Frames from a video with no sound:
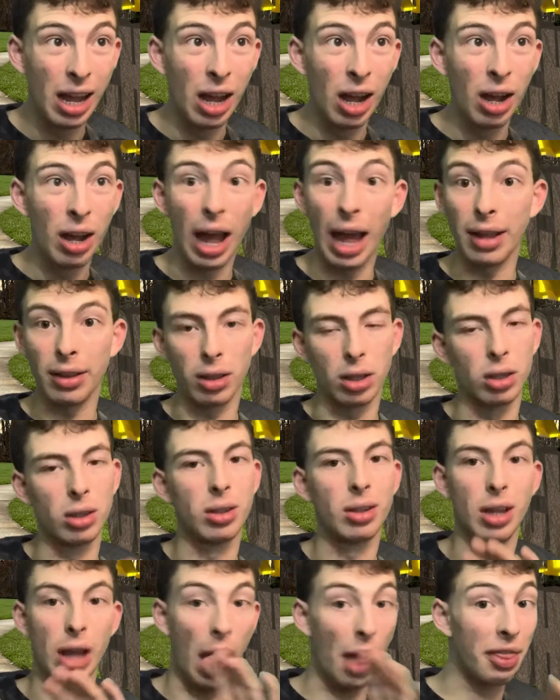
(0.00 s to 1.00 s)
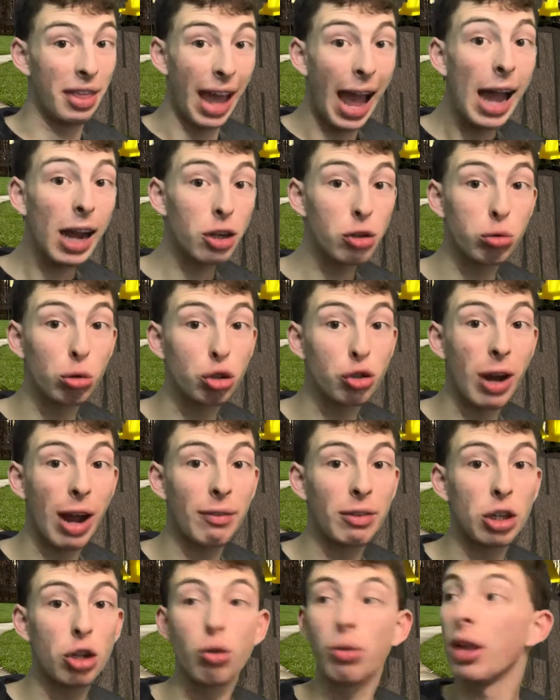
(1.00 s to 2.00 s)
And the actual
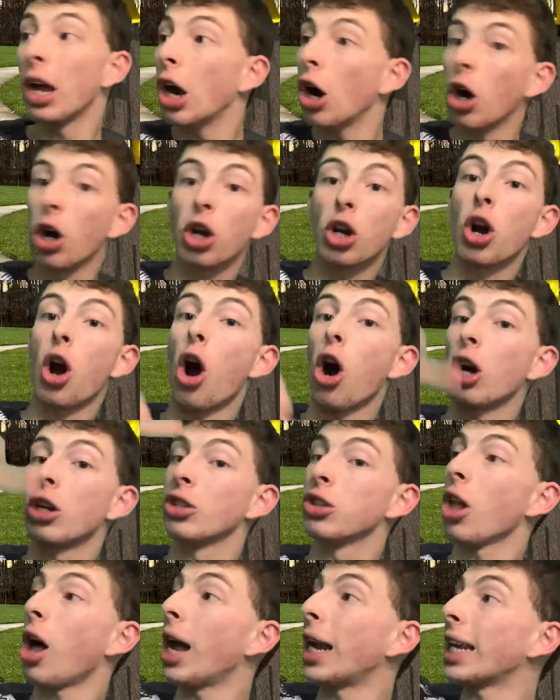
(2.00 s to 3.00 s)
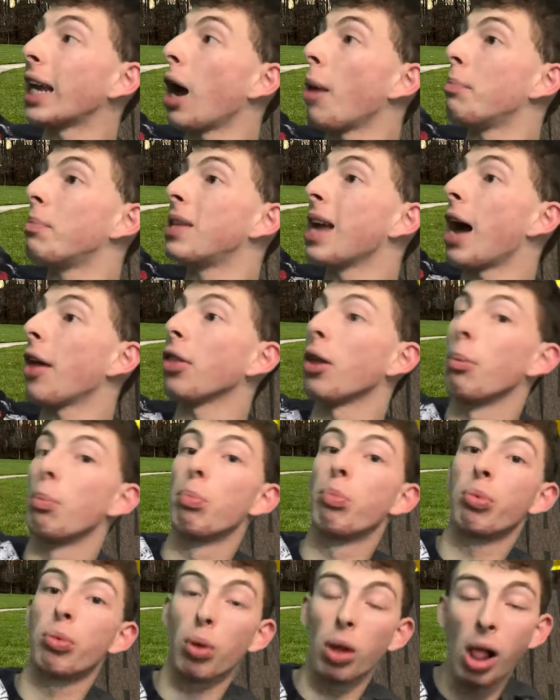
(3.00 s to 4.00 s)
traffic, too. There are cars lining up down the
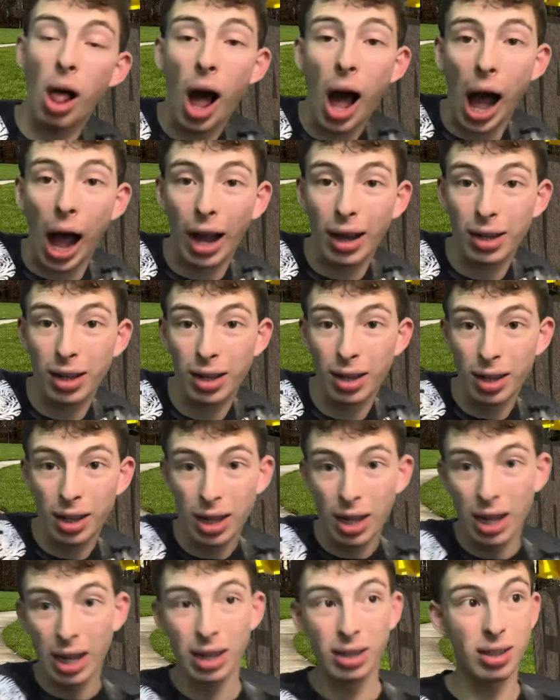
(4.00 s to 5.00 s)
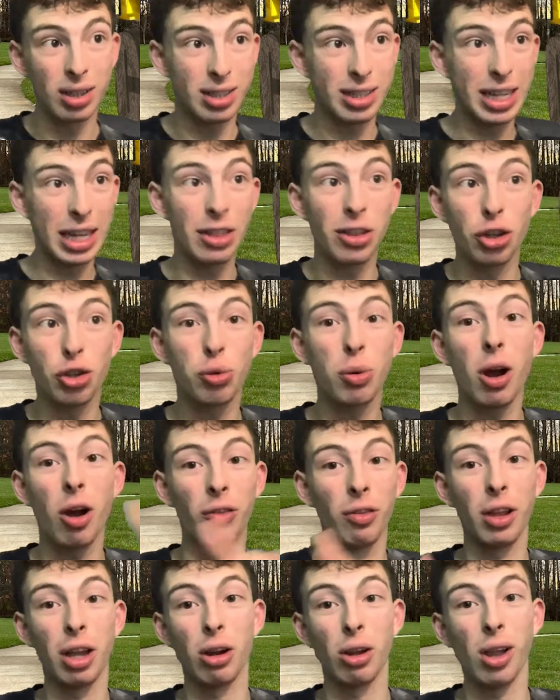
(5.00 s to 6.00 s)
block to see the 12
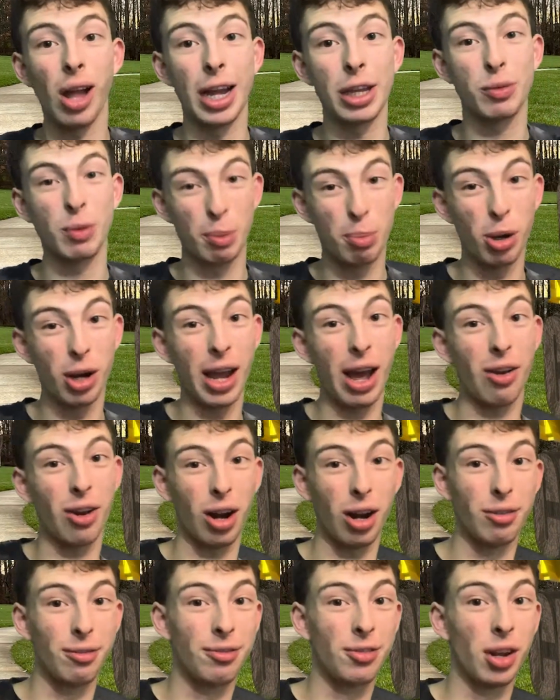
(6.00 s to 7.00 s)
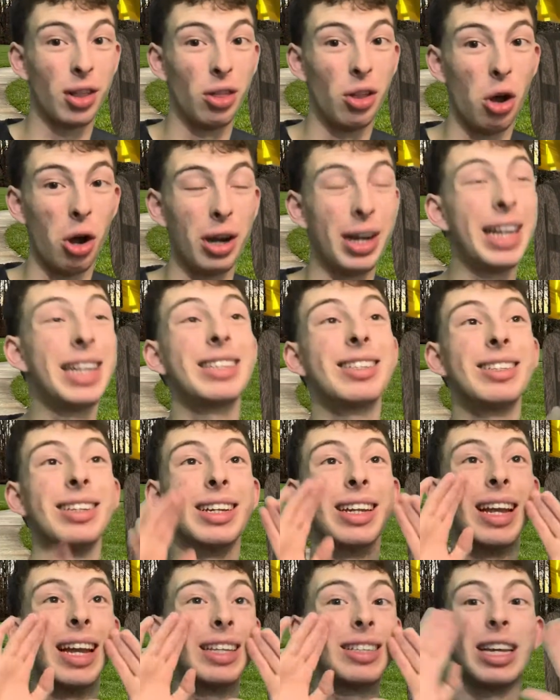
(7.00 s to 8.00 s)
little lights we put out on our front lawn. It's
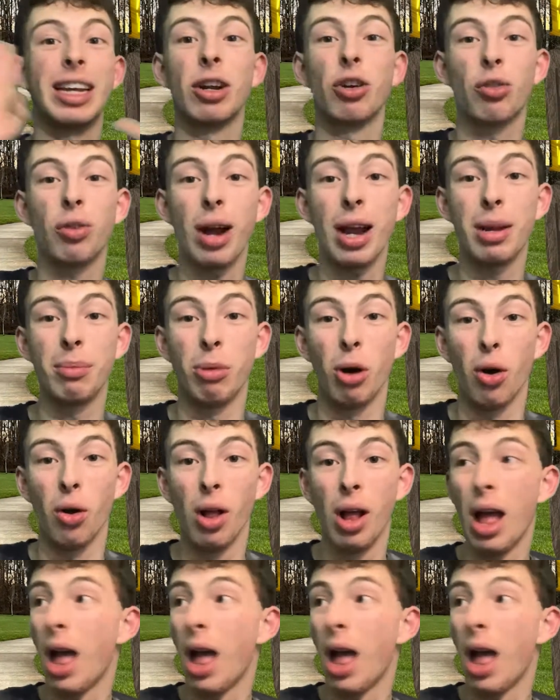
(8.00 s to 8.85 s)
incredible.